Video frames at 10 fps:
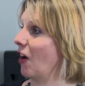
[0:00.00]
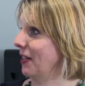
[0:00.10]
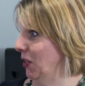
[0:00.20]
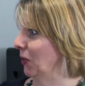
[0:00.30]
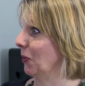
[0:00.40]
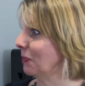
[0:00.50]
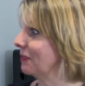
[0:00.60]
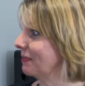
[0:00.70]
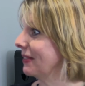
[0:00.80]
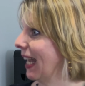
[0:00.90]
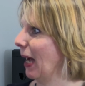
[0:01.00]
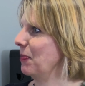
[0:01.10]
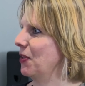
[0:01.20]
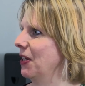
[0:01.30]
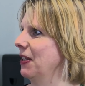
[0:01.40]
Vital,
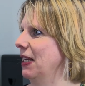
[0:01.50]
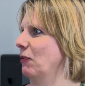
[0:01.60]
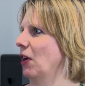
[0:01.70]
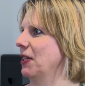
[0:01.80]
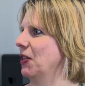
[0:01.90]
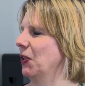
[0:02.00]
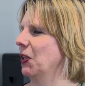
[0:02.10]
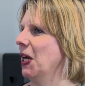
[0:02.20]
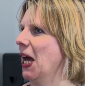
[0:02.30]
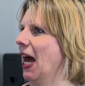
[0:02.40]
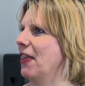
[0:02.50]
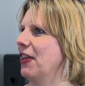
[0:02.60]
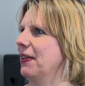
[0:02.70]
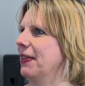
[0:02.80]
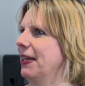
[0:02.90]
absolutely vital. I
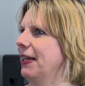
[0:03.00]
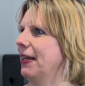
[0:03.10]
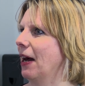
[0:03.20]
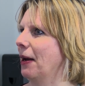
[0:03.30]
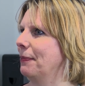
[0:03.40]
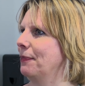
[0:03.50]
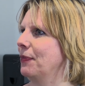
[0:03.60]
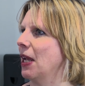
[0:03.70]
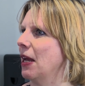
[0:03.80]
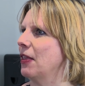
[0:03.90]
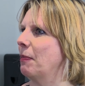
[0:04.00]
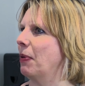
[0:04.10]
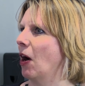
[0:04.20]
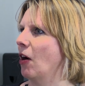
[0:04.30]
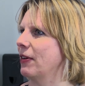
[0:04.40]
think the
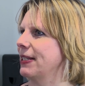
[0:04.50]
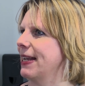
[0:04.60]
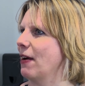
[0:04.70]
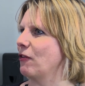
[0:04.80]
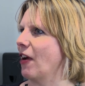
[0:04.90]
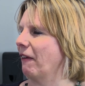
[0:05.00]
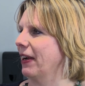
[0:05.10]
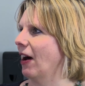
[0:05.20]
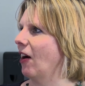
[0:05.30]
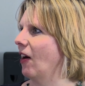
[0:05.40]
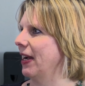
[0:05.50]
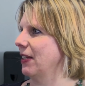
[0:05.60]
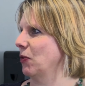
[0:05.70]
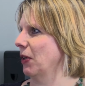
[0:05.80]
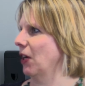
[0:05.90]
bar is now very high
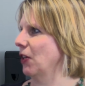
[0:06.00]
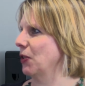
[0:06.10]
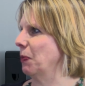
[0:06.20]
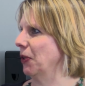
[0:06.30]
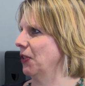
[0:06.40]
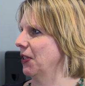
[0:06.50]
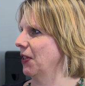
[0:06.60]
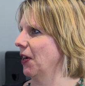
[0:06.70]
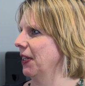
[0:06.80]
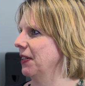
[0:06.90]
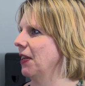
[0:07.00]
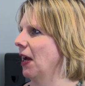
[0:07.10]
as regards book design.